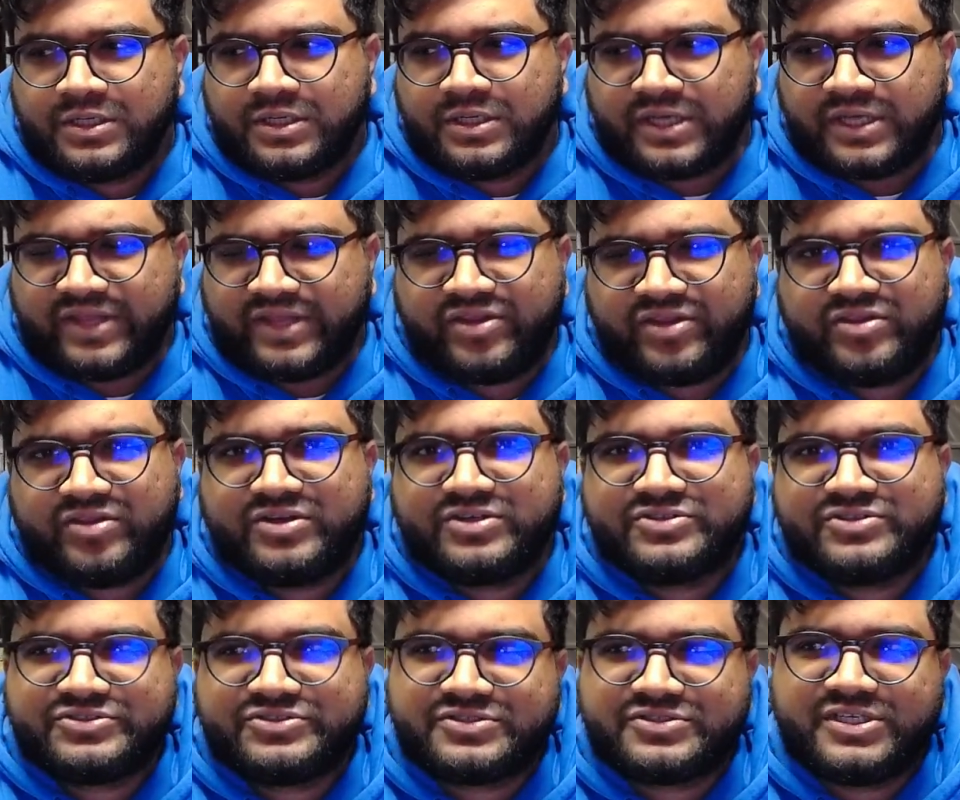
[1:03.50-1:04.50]
And then
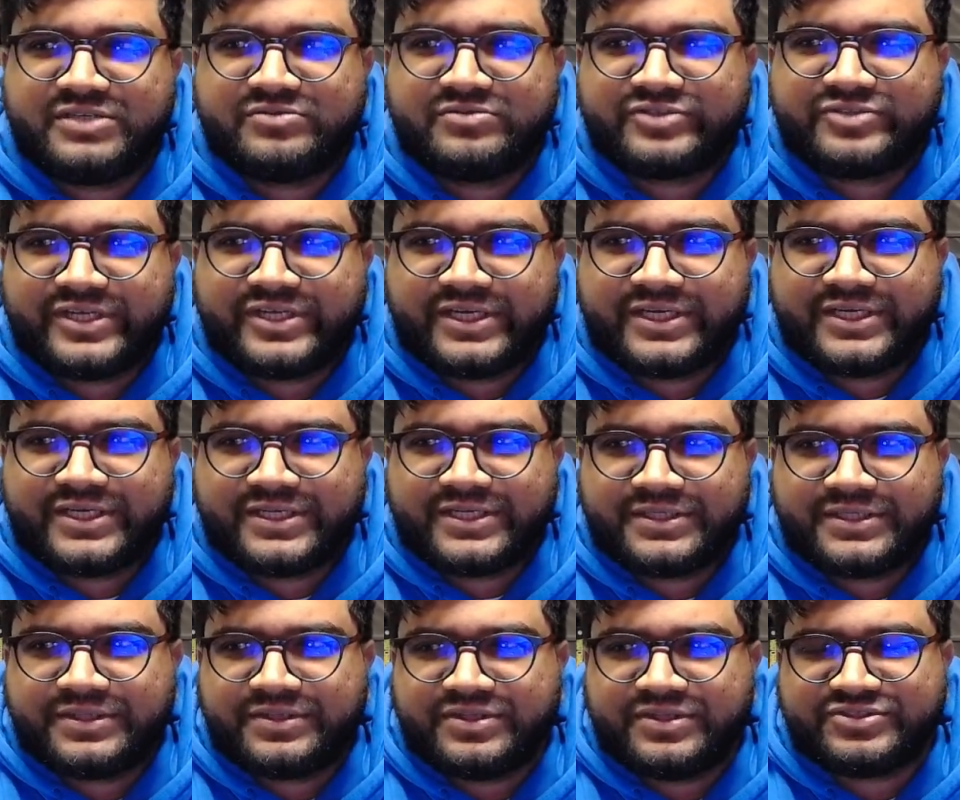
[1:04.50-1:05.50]
there's teams
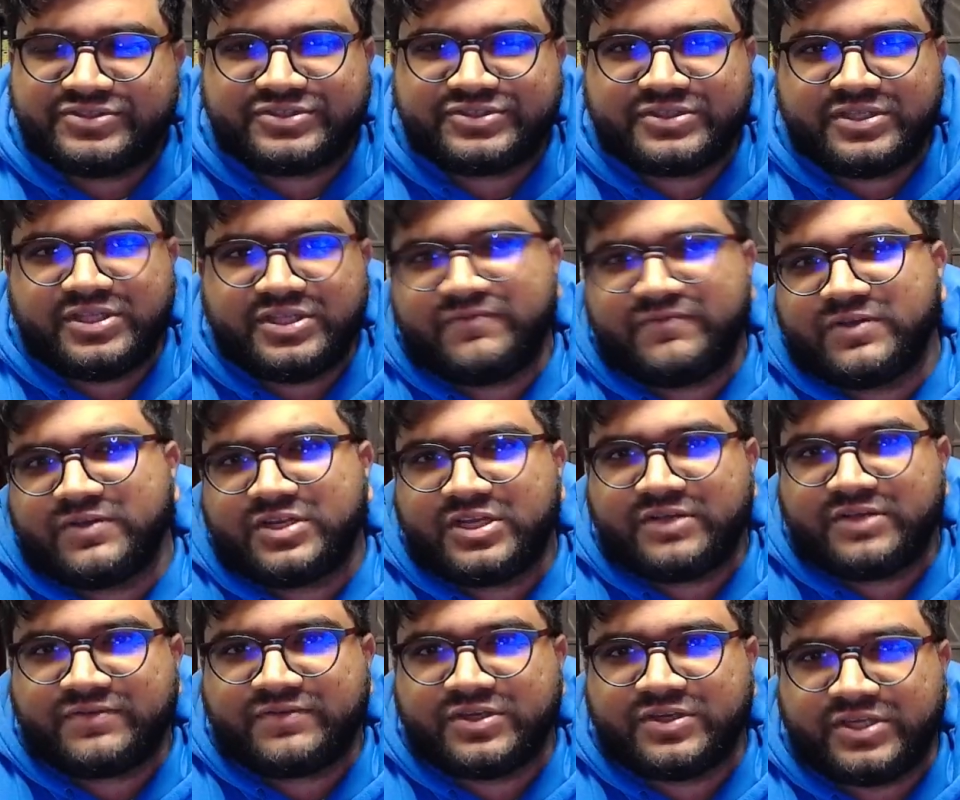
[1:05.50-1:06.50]
like the
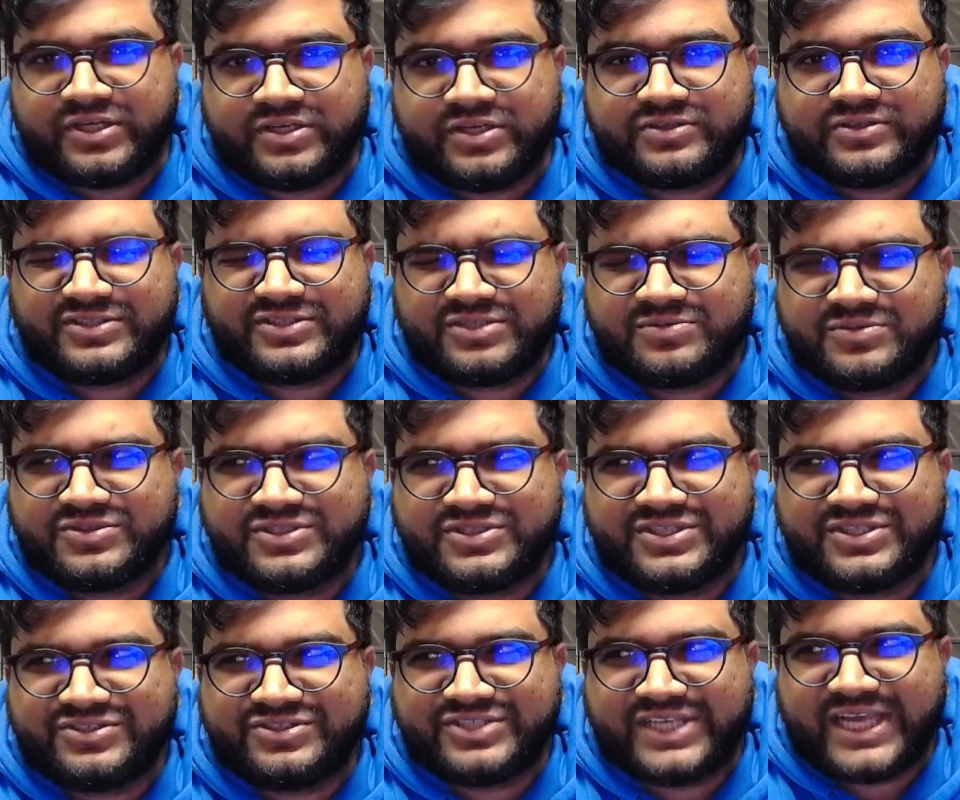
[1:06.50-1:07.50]
Philadelphia Eagles. I almost said the
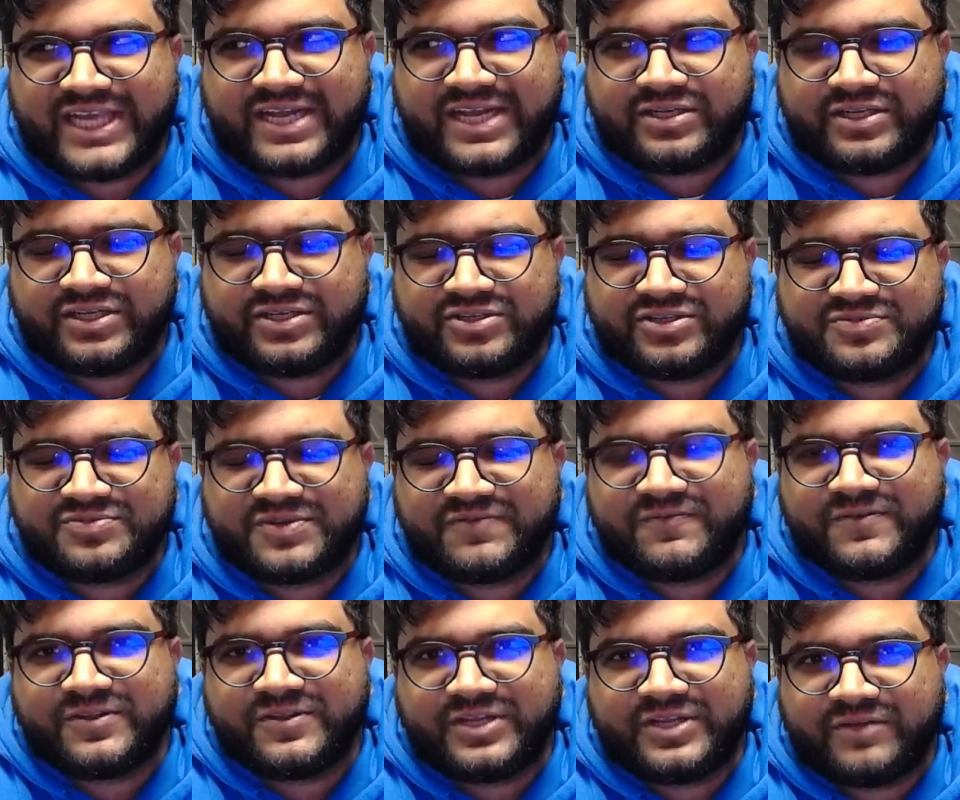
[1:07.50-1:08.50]
Seattle Eagles, but the
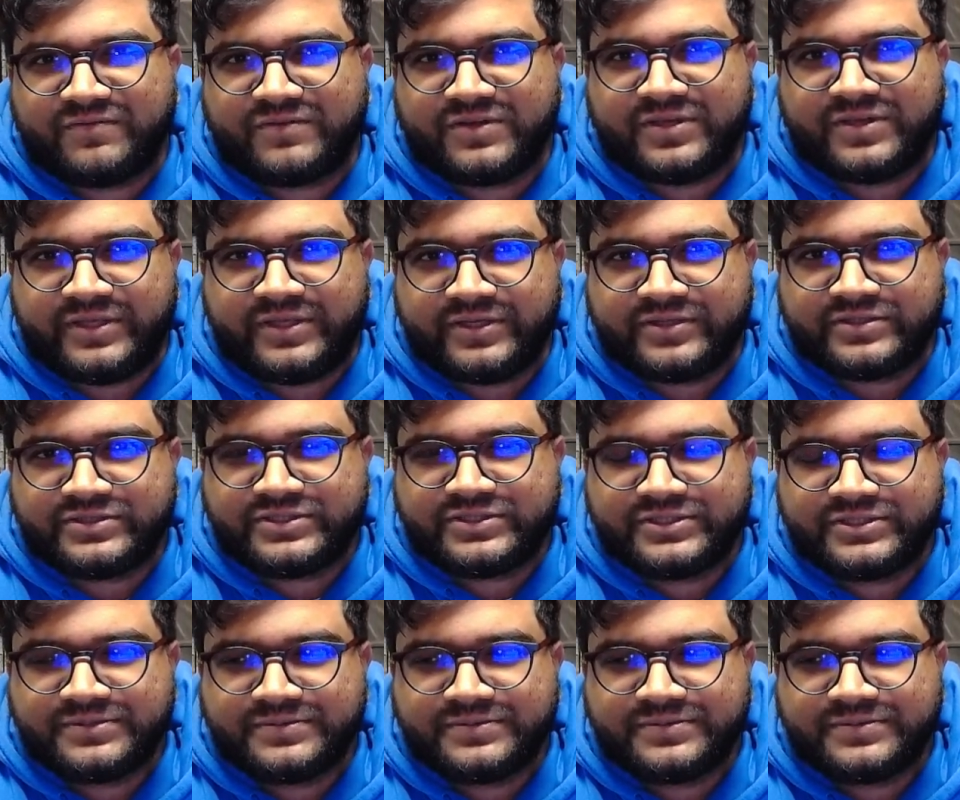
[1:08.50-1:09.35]
Philadelphia Eagles.